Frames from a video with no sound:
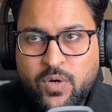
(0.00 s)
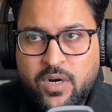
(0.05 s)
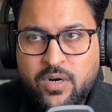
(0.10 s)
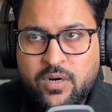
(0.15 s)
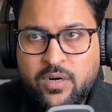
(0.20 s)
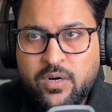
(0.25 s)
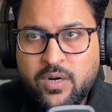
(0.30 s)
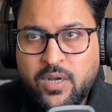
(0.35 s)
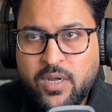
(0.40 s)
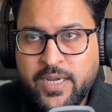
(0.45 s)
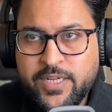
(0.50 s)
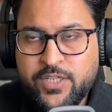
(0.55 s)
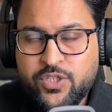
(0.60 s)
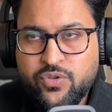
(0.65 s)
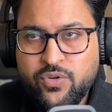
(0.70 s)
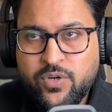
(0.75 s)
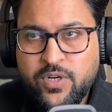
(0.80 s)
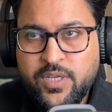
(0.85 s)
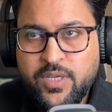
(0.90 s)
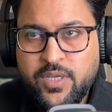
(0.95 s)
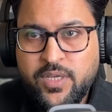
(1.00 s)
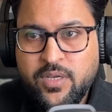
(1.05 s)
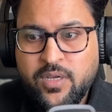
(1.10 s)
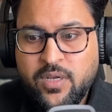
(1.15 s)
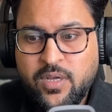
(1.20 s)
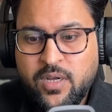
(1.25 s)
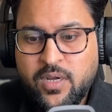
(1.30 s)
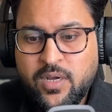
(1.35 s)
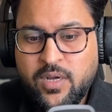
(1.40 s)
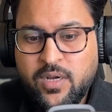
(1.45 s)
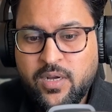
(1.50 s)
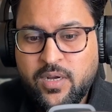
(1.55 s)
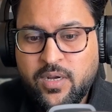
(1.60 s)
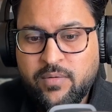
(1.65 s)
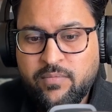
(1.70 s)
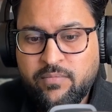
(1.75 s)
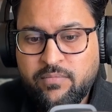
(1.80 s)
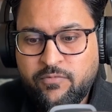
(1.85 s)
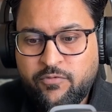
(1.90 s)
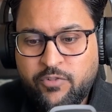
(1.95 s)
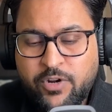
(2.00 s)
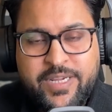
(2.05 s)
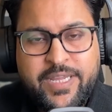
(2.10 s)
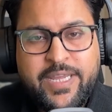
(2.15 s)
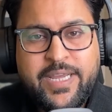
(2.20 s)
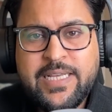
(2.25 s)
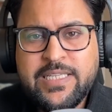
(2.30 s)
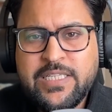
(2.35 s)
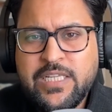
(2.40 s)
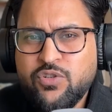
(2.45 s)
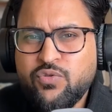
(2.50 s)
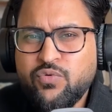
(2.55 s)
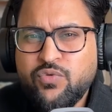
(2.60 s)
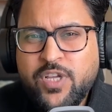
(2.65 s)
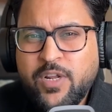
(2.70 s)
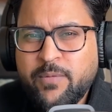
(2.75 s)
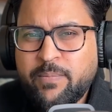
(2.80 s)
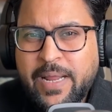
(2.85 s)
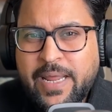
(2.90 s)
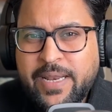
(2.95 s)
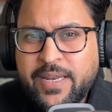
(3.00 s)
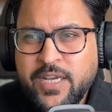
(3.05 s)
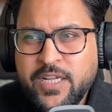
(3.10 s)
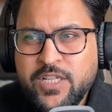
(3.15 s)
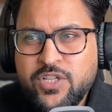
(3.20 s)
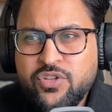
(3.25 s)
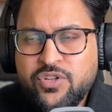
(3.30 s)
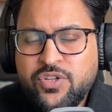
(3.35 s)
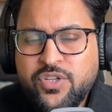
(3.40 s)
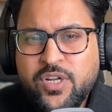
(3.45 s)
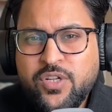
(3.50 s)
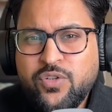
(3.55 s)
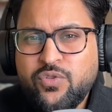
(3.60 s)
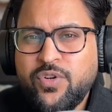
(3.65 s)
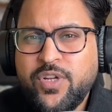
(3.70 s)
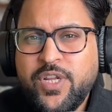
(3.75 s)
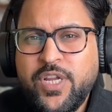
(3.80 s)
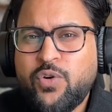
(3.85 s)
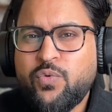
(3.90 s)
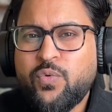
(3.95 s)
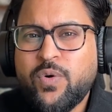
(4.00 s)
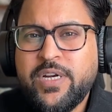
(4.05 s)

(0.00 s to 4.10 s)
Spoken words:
are actually working as a junior planning engineer. You need to